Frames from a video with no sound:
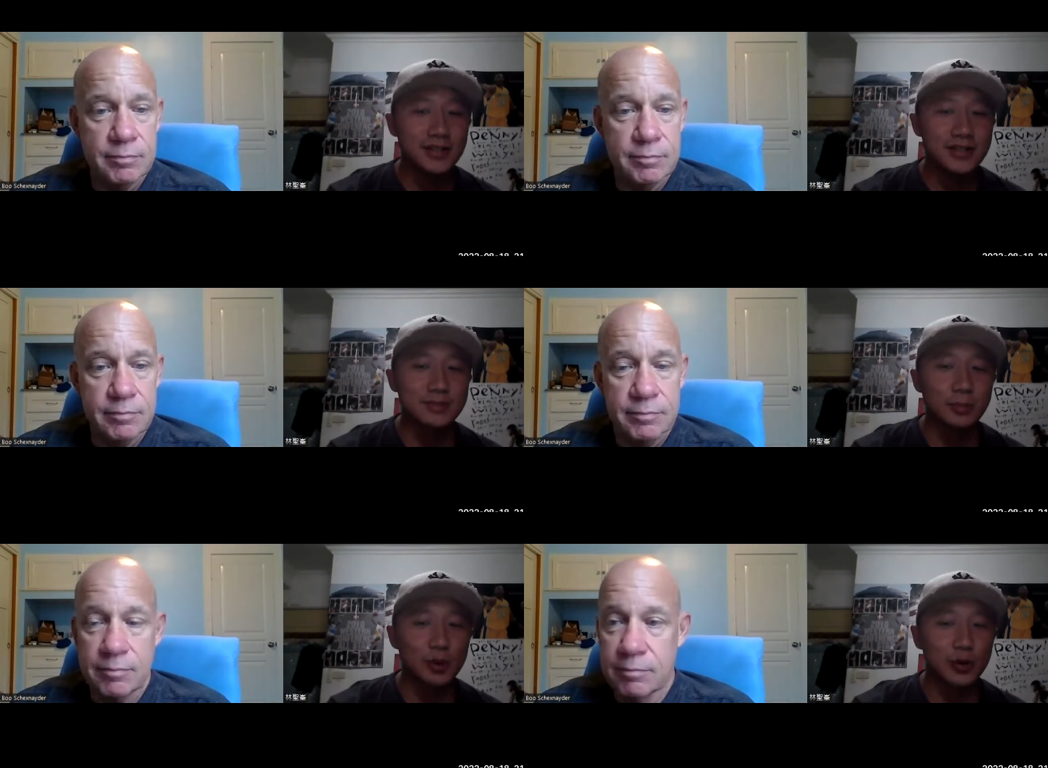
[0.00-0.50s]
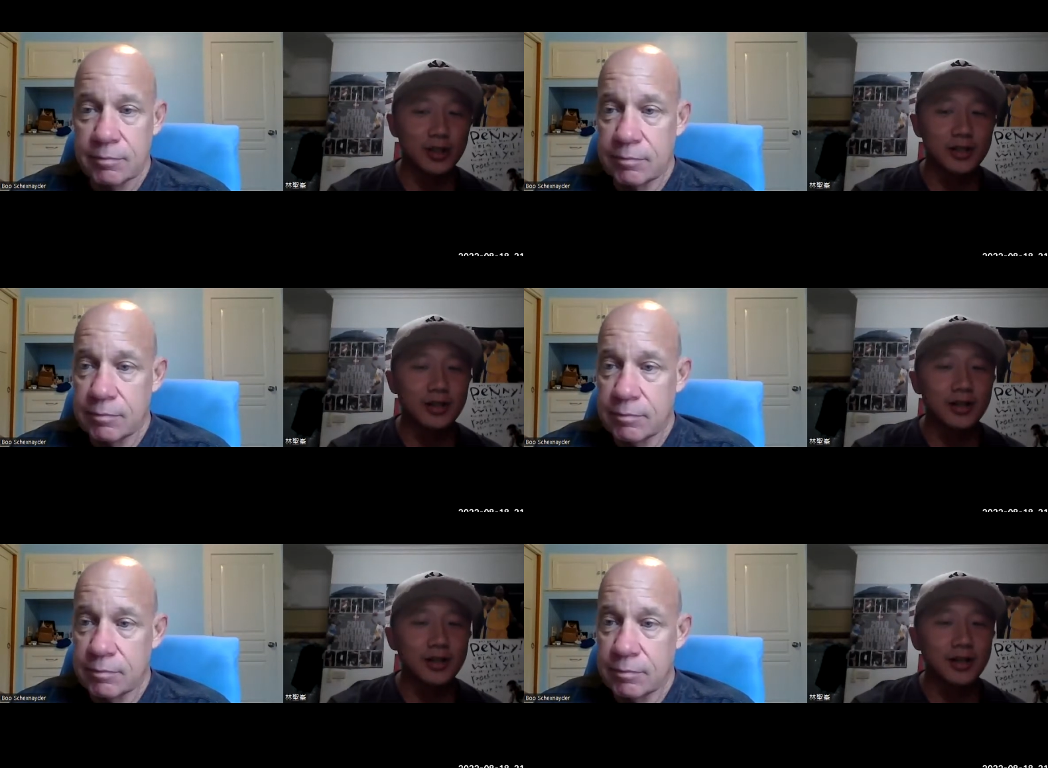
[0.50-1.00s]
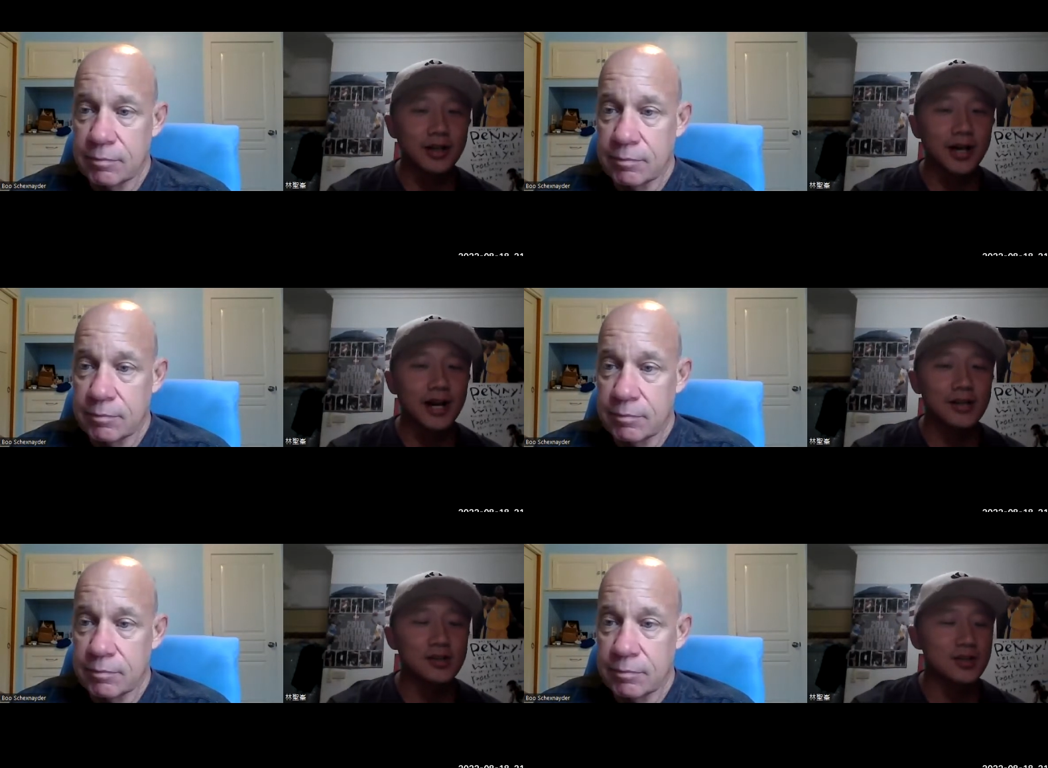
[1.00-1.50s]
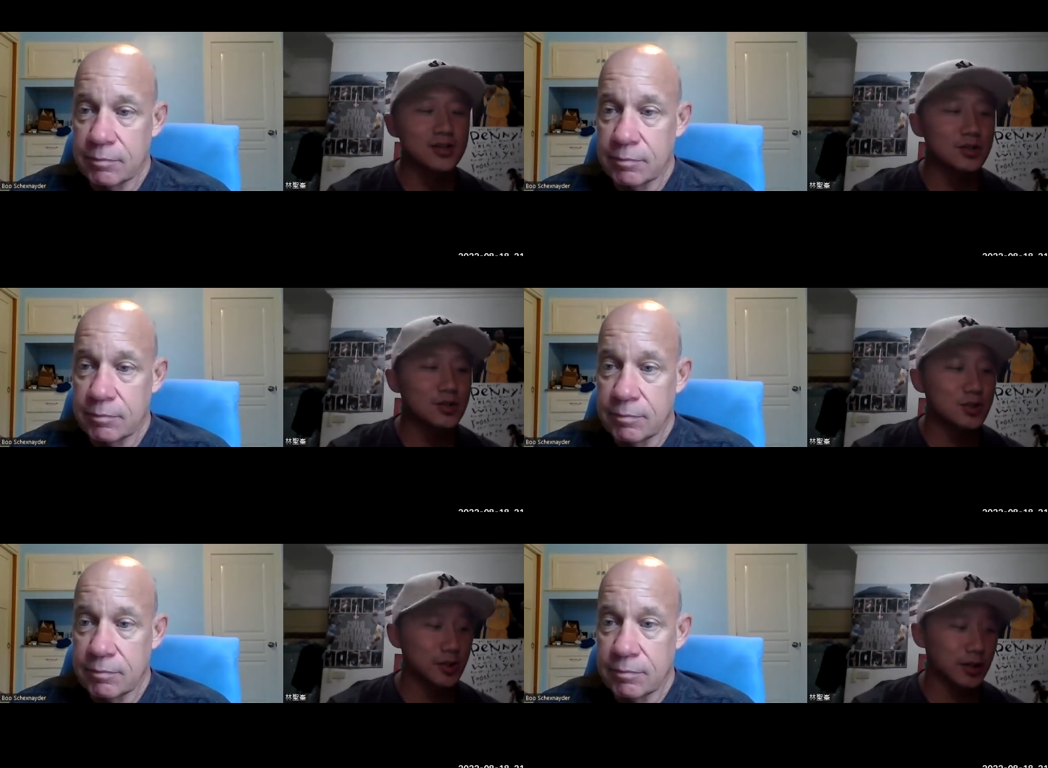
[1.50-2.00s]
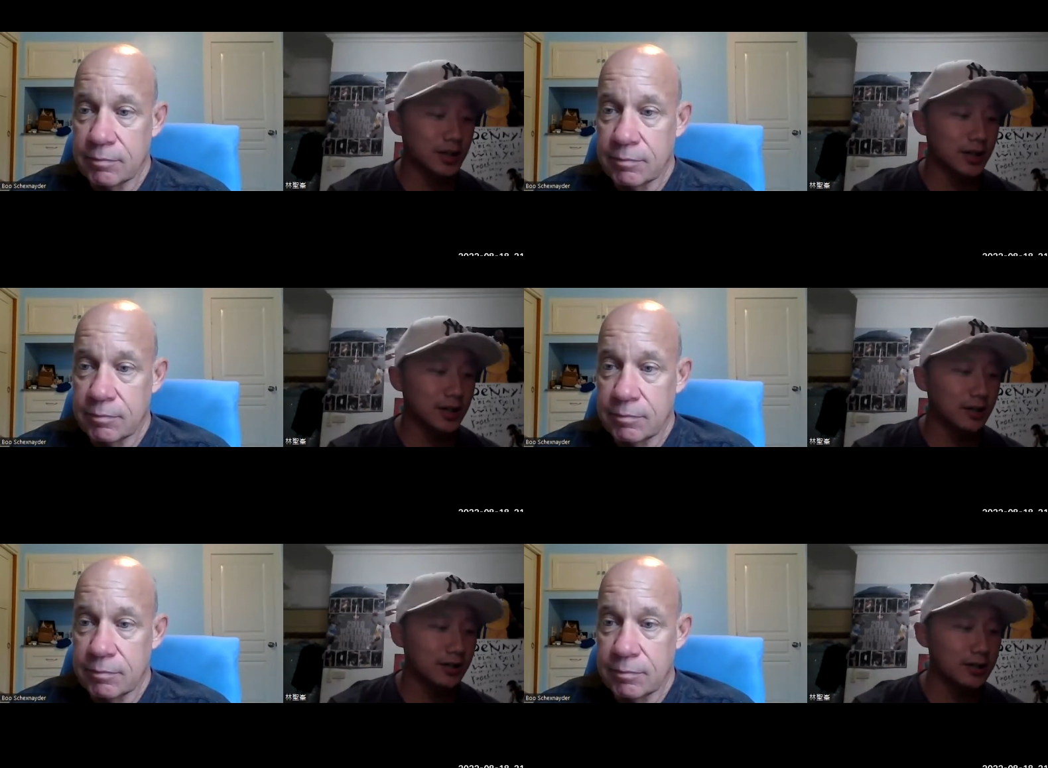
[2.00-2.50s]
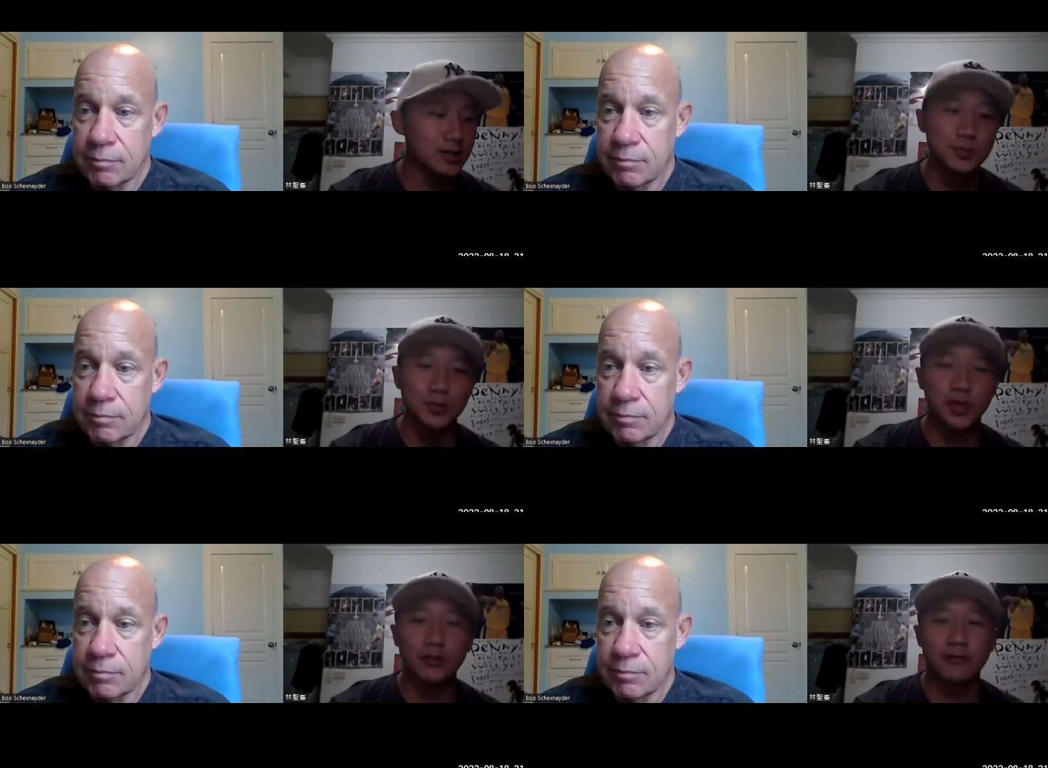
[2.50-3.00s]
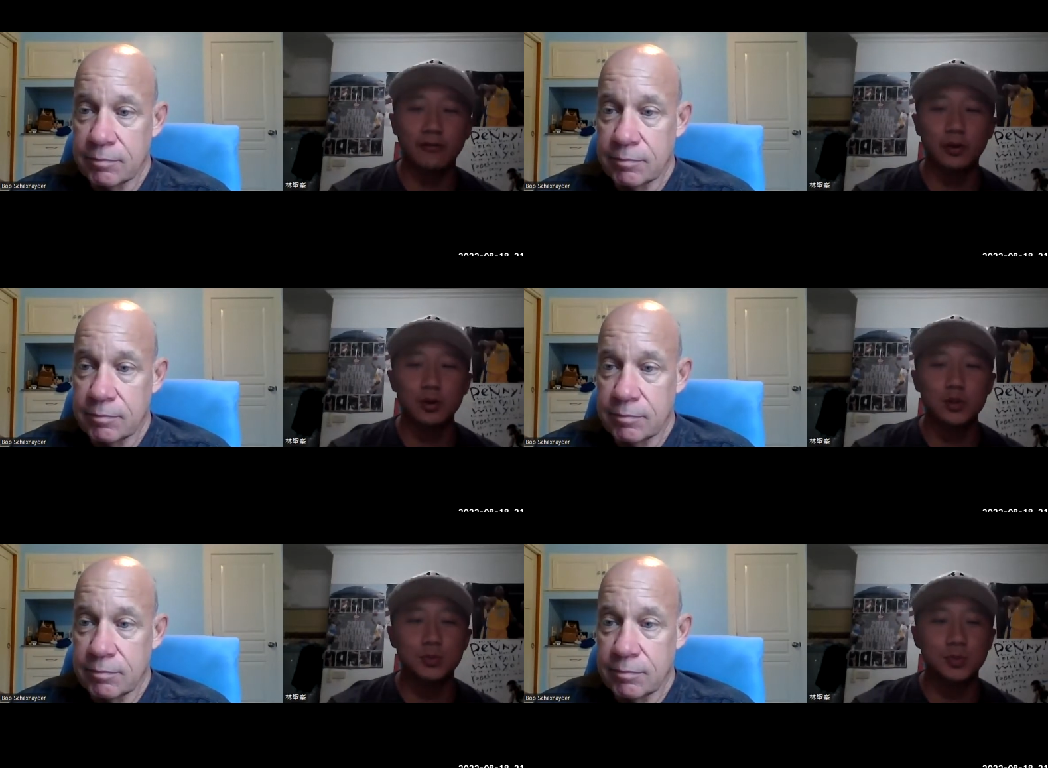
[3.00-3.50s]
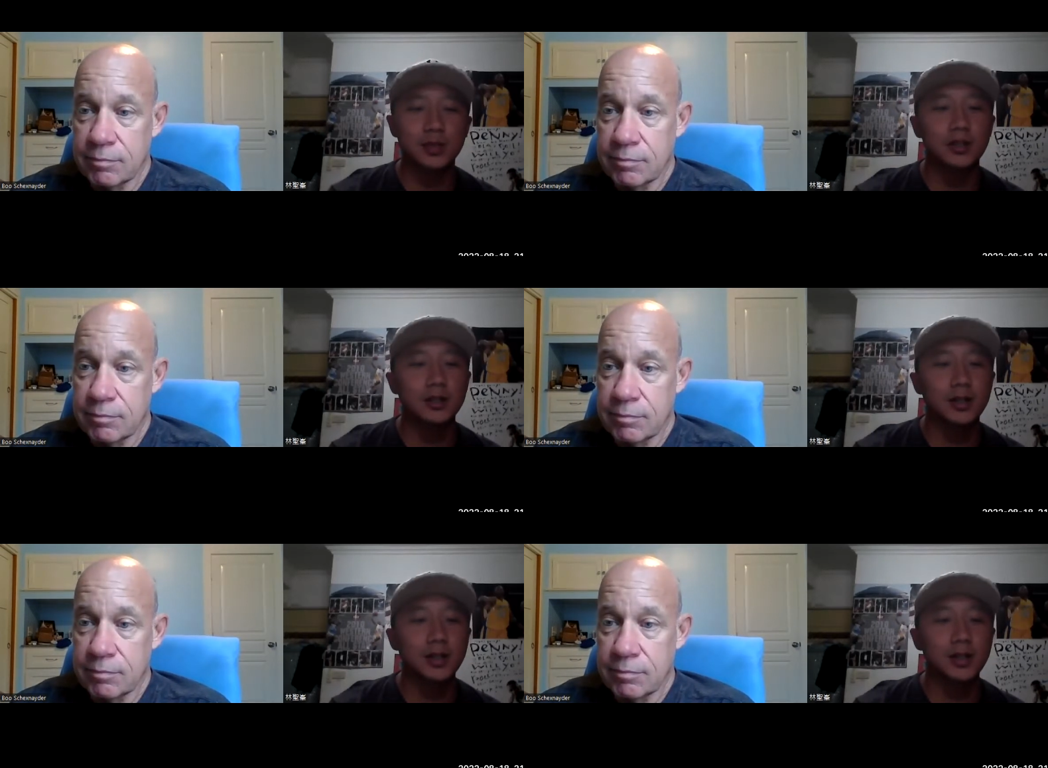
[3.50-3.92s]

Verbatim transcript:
Speaker 1: this morning I just trained the sprint float sprint,